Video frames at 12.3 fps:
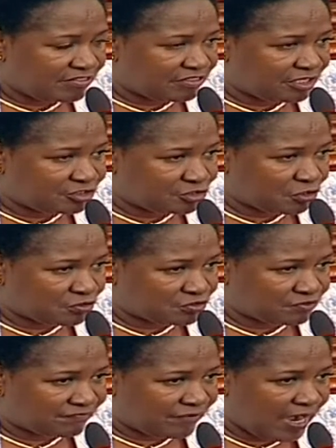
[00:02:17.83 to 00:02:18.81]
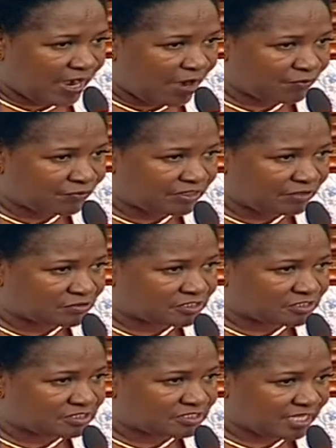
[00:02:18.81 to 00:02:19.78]
they talked of how they would
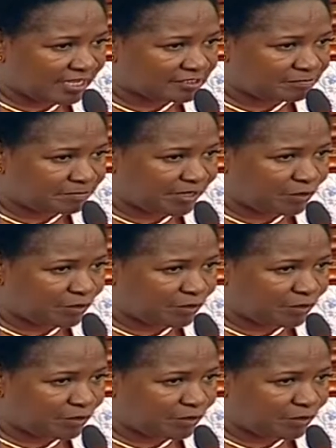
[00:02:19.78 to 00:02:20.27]
stand